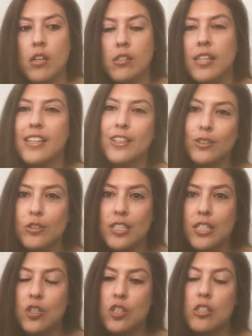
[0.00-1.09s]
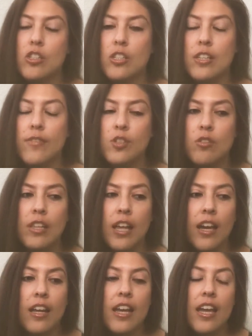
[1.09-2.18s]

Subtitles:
selling her little t-shirts. She loves doing that.